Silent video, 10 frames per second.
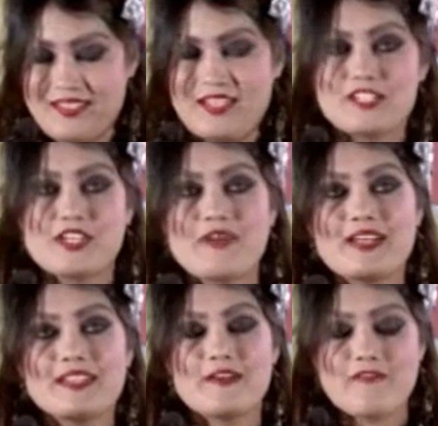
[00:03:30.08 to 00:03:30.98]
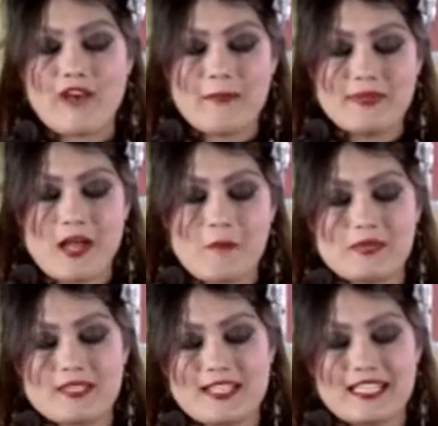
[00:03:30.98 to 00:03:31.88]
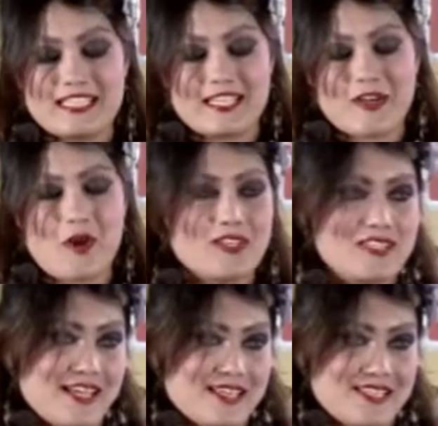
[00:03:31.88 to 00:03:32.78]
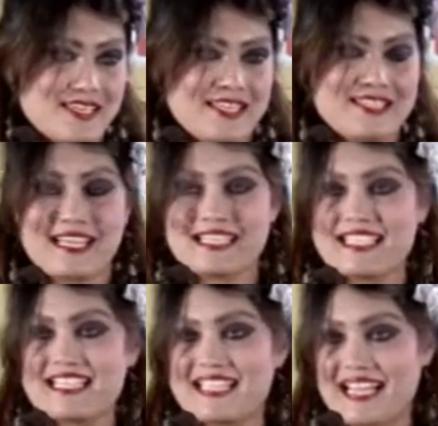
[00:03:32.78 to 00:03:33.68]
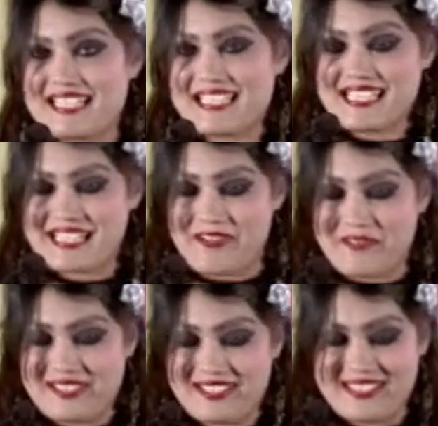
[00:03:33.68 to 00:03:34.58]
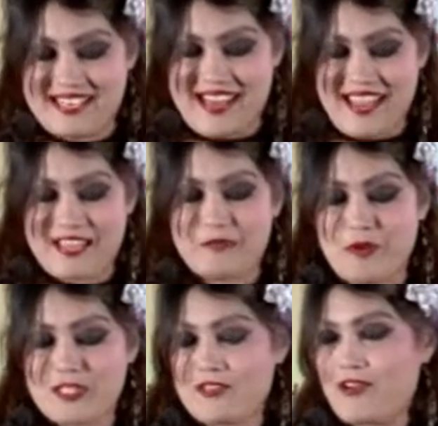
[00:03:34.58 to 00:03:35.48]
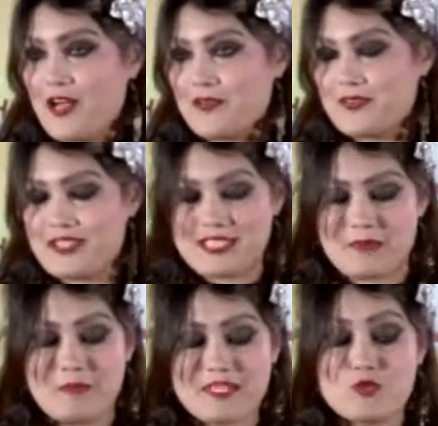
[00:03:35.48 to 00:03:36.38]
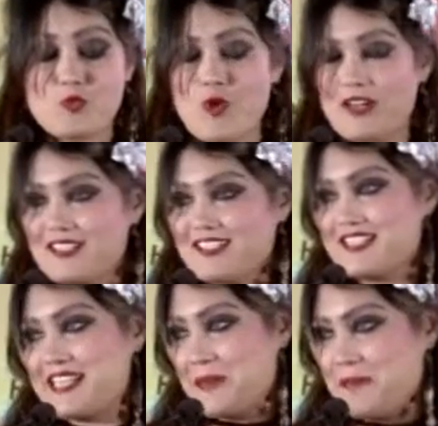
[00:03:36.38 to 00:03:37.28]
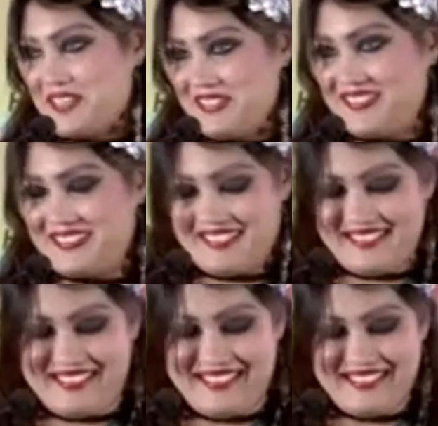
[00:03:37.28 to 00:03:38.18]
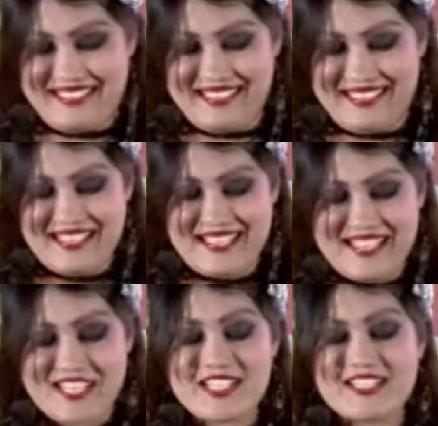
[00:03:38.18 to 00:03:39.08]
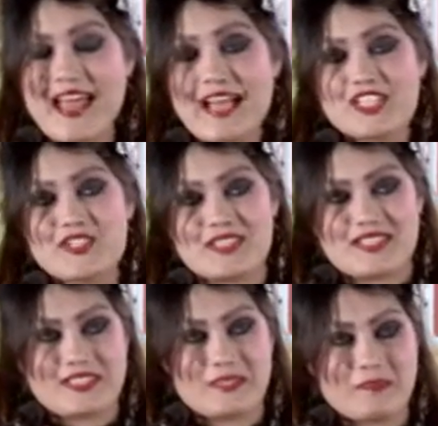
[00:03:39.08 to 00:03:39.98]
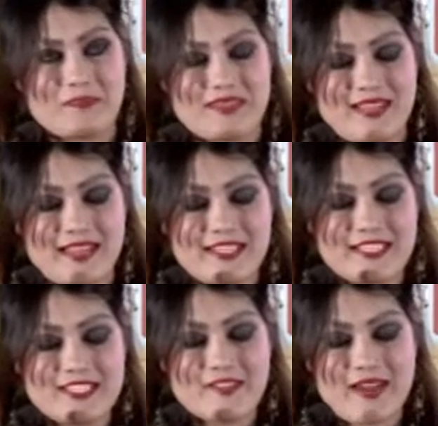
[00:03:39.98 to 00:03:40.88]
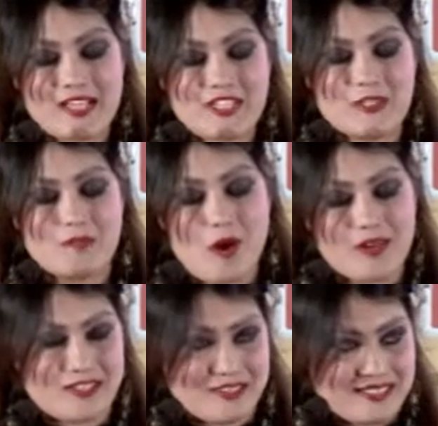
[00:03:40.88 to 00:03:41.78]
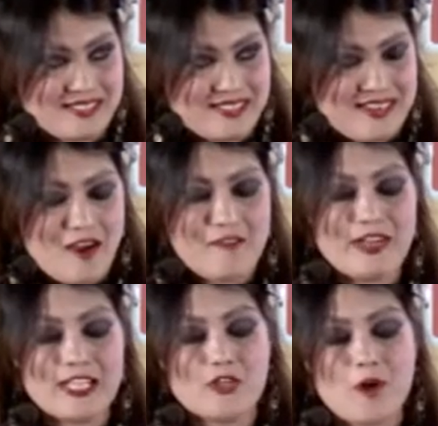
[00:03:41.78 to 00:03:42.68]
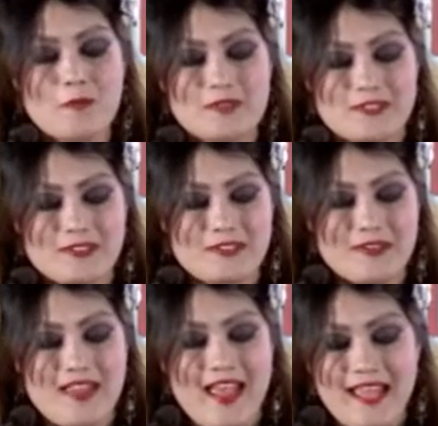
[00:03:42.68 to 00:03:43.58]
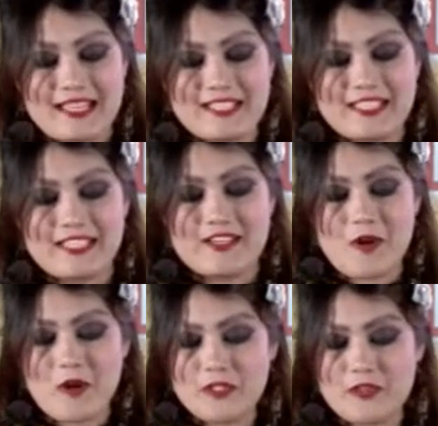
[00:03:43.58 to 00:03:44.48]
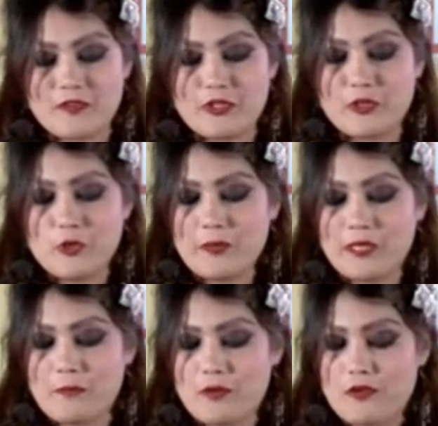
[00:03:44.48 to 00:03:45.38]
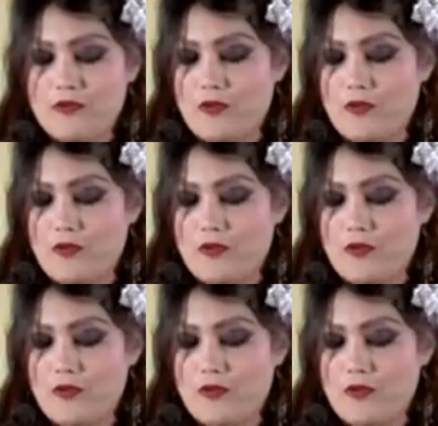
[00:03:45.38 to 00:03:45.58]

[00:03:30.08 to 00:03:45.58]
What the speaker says: She won the Femina Miss India contest in 1997 and was crowned as Miss World the same year. She's an actress, an international model, a philanthropist, and the author of the grooming book for